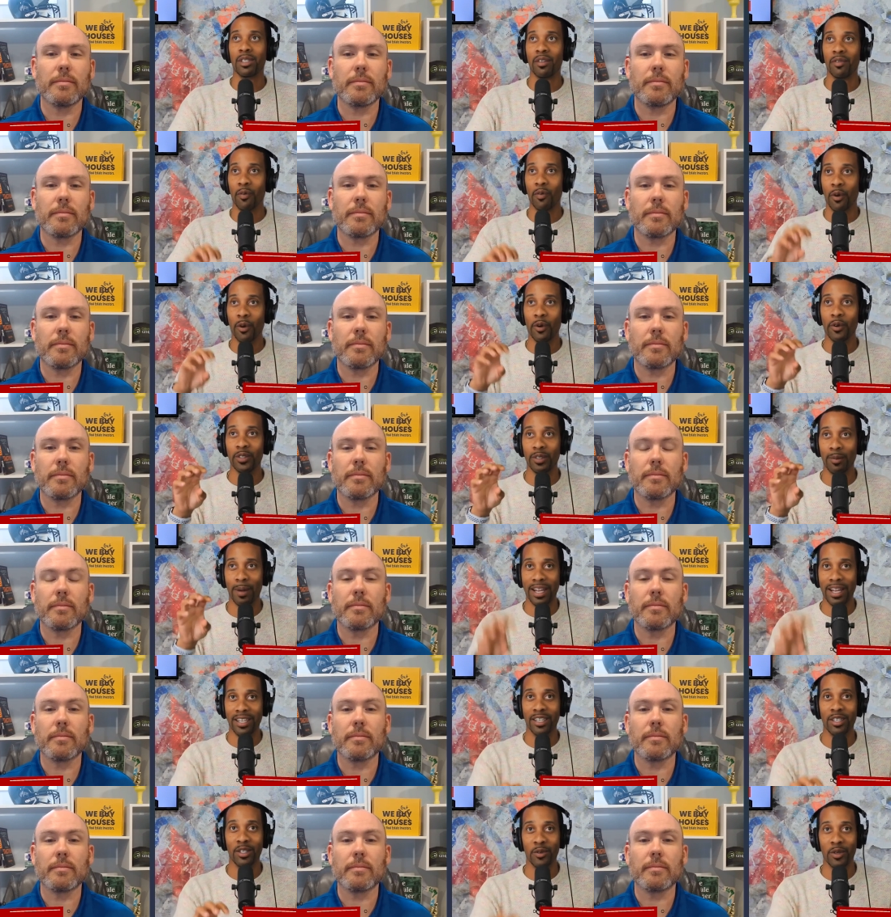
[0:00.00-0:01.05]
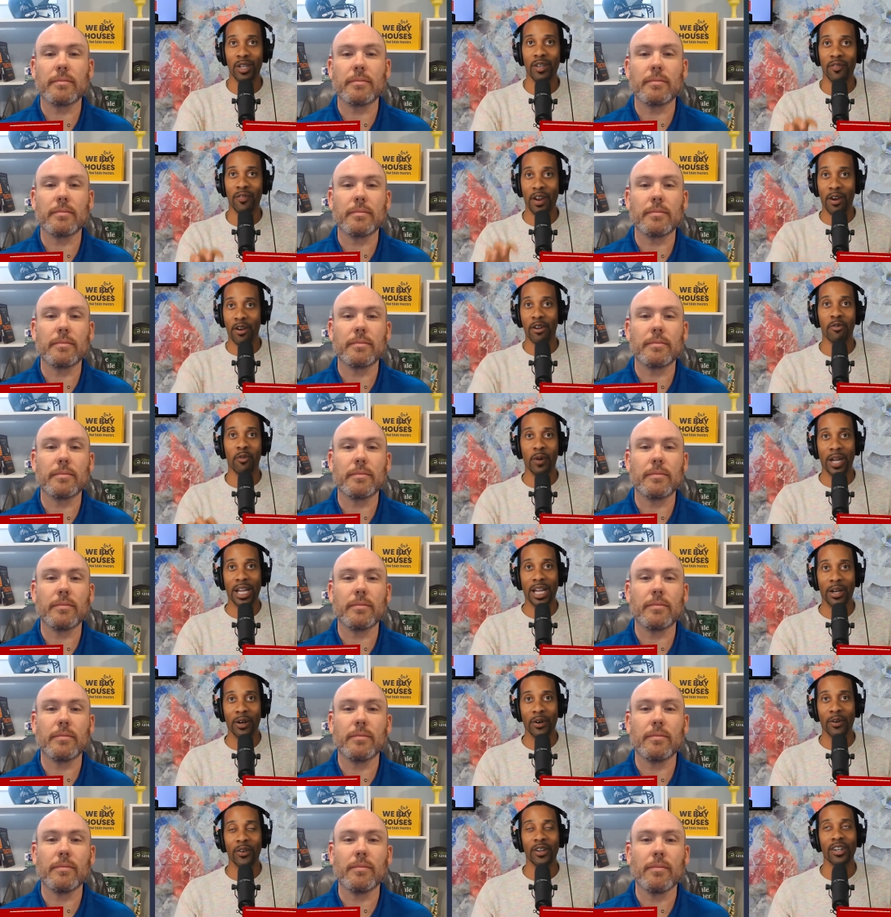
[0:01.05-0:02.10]
Speaker 1: for somebody to do it very
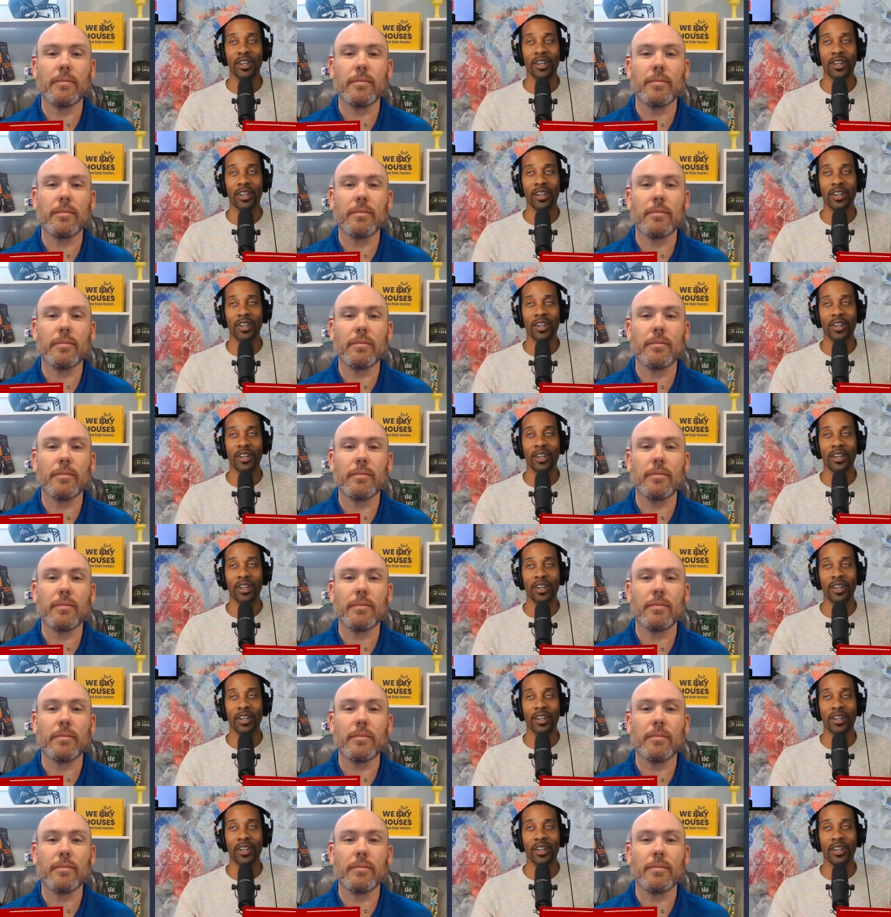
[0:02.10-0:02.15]
well,